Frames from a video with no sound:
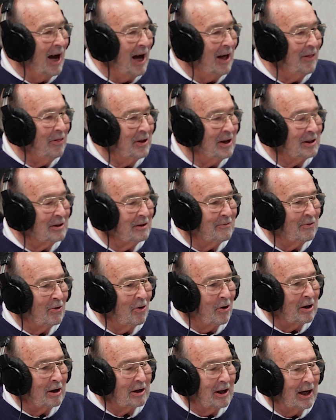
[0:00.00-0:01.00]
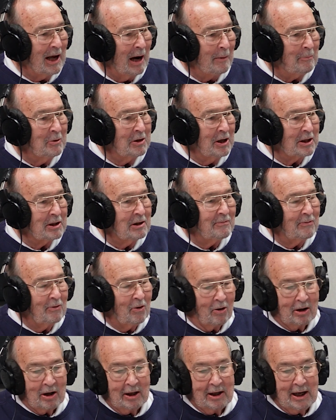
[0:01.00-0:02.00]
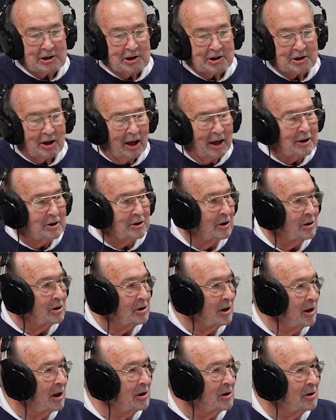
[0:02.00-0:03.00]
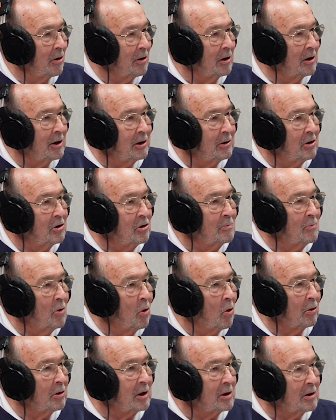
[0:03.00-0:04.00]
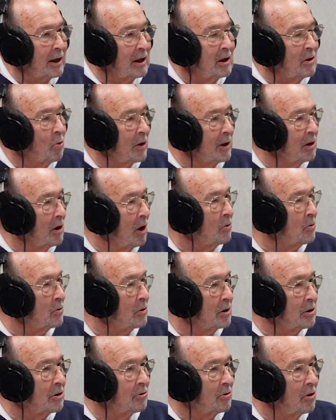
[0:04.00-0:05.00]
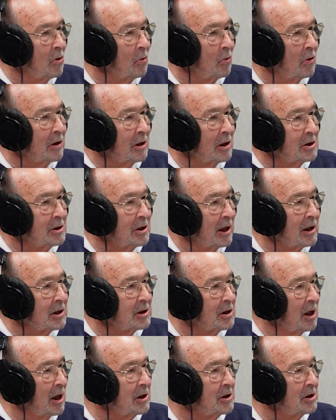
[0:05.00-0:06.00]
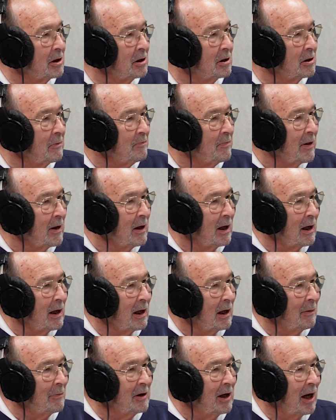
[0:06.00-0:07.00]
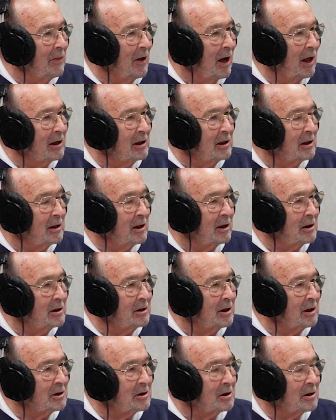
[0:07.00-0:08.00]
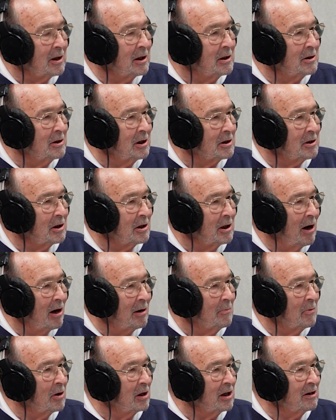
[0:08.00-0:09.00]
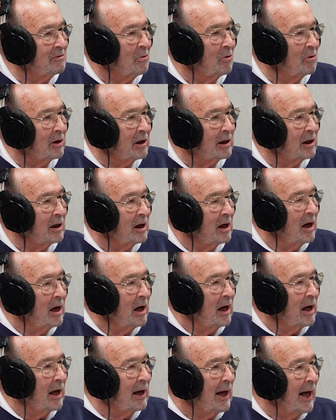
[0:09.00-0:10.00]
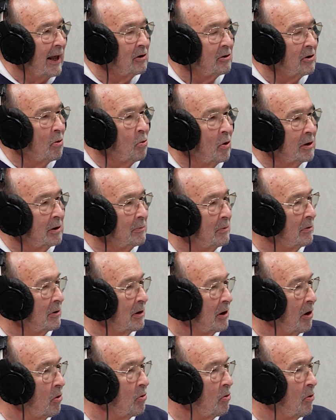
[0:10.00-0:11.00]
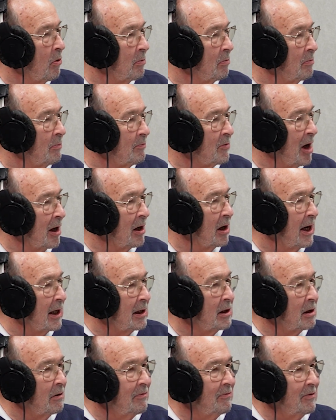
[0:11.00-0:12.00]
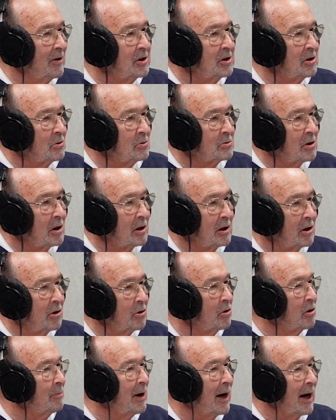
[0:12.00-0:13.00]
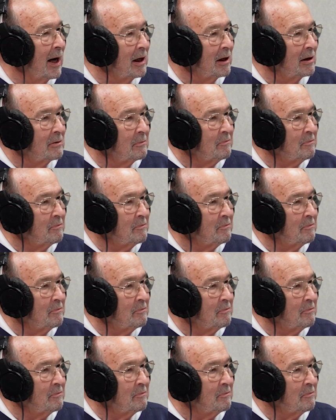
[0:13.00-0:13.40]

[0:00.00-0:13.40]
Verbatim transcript: I think the Florida I predict the Florida legislature is, is going to do more to take away local control in this next session. I mean, that, it's just it's just unbelievable and and I don't know what local elected officials can do about it